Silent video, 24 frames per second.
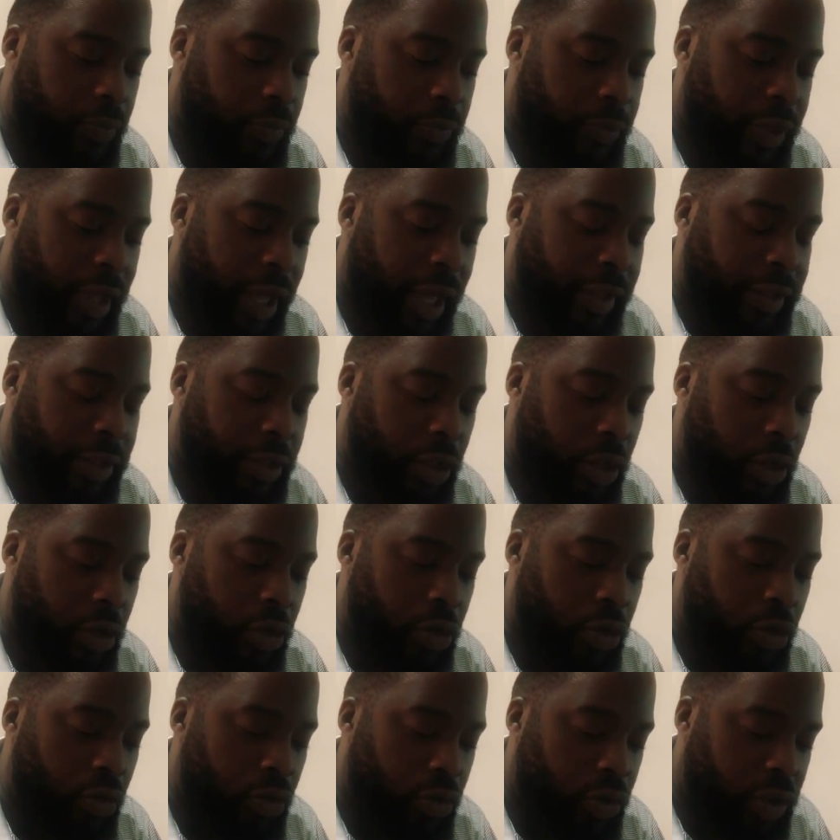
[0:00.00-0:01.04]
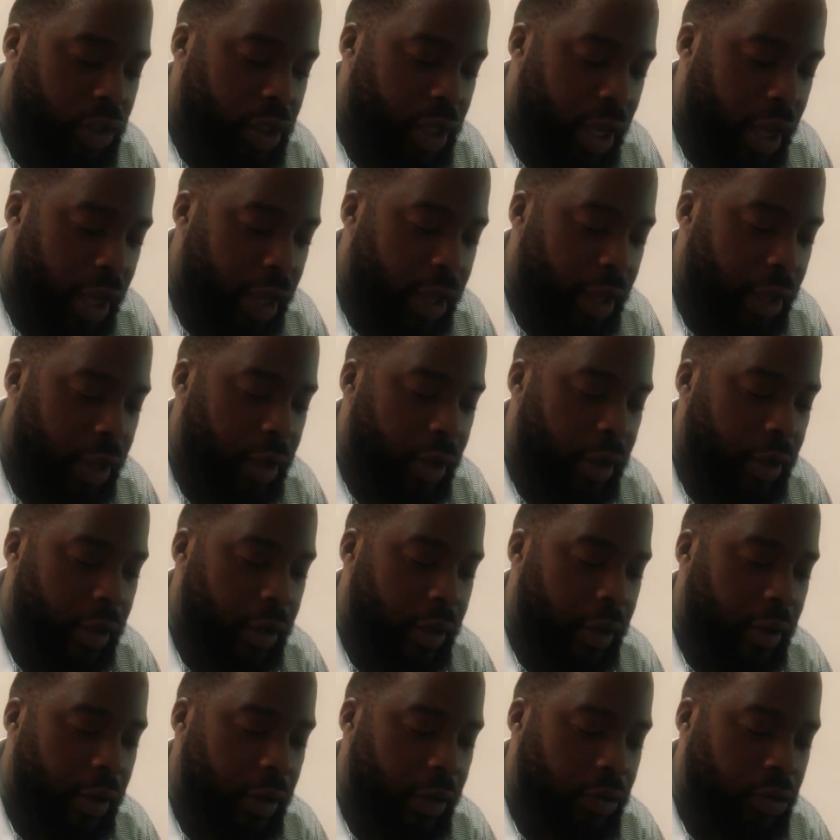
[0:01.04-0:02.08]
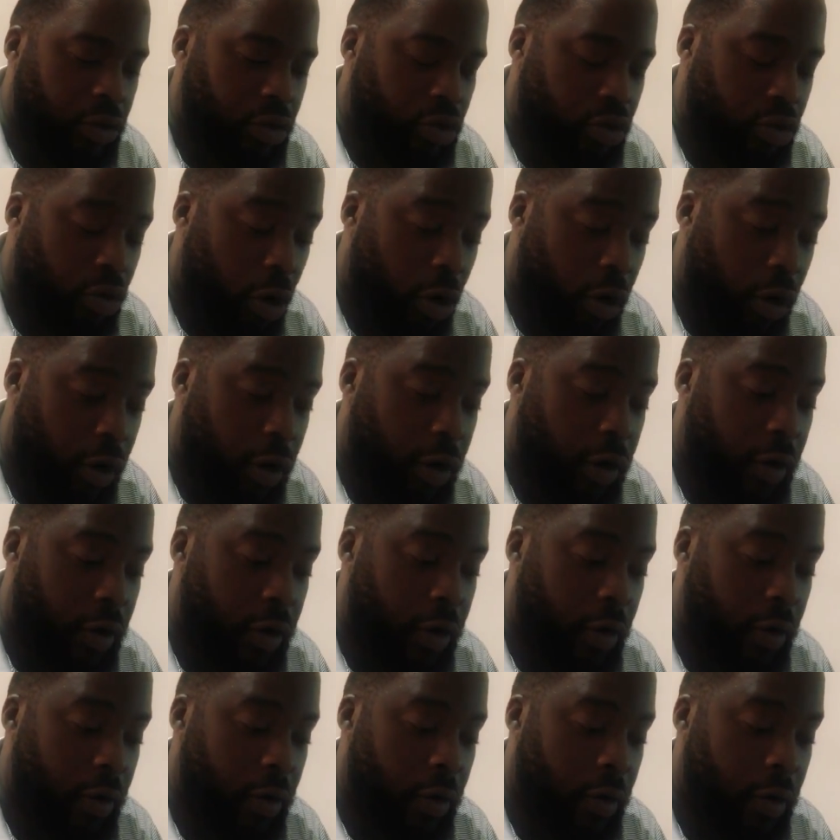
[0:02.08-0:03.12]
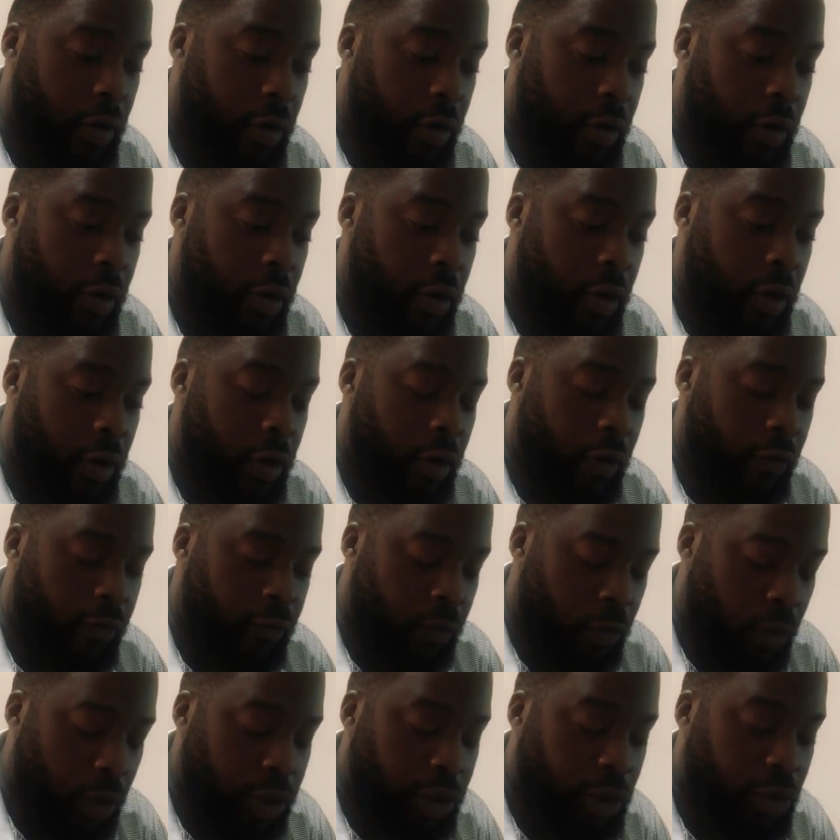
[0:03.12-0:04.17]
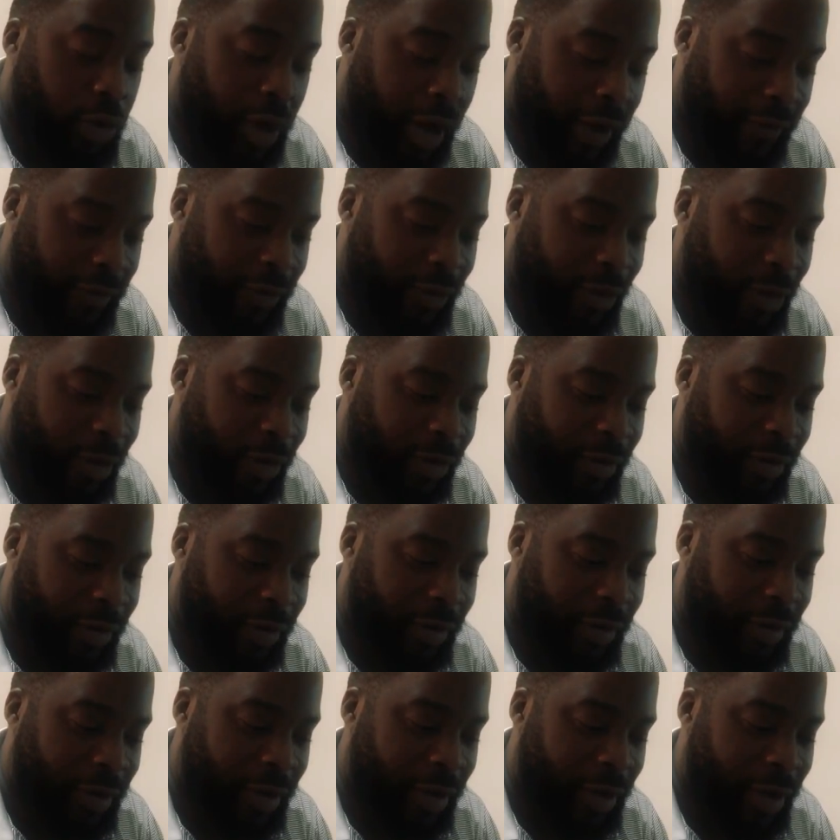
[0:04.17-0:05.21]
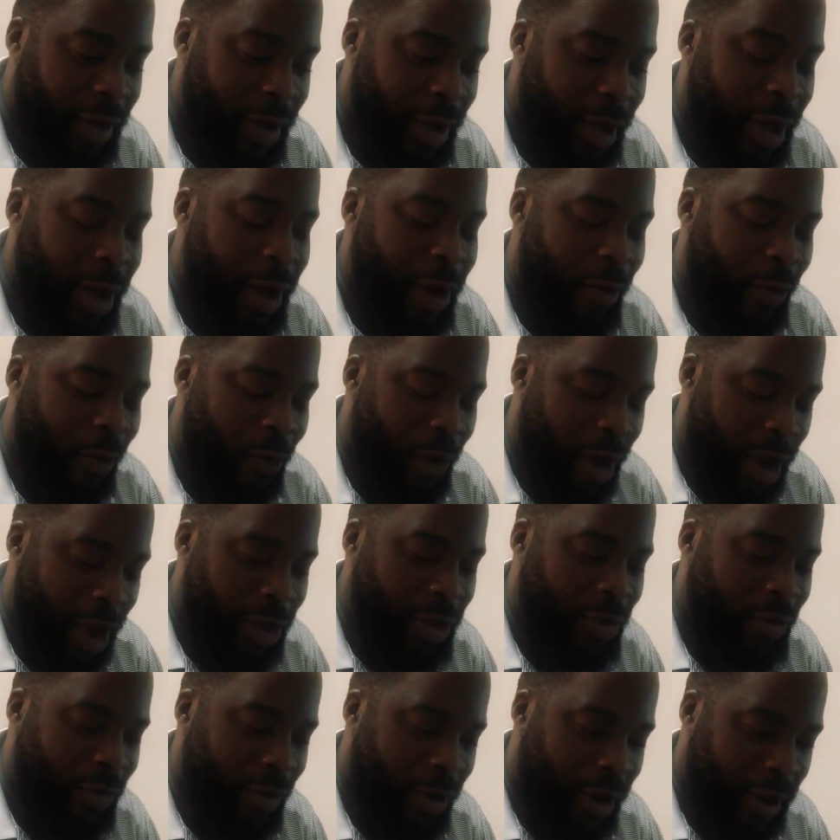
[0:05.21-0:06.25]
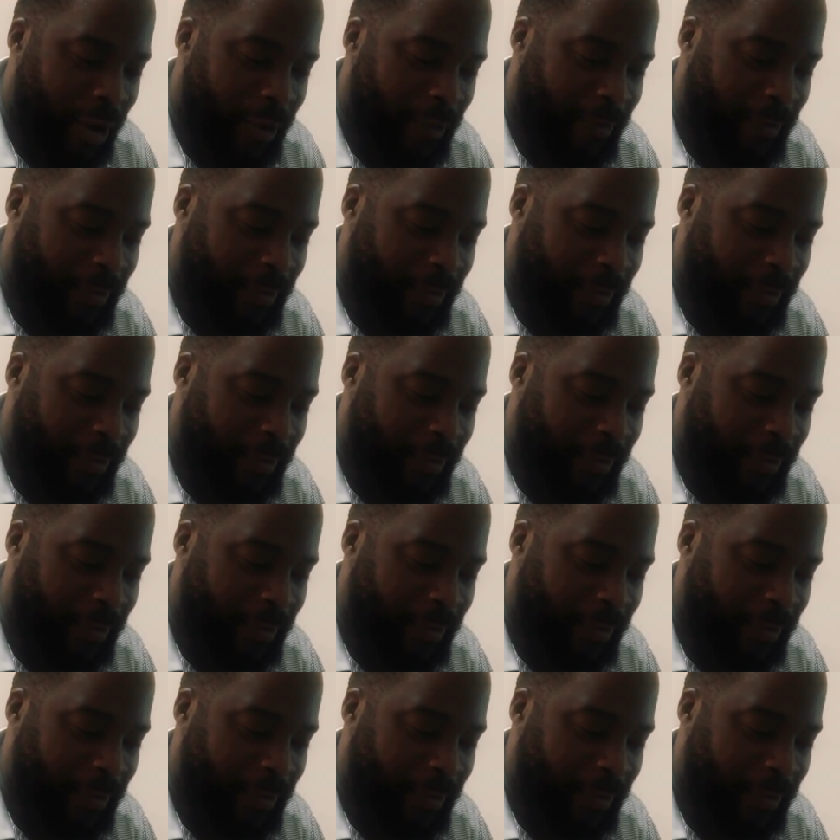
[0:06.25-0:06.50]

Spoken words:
that you take stock of what you have done, where you are,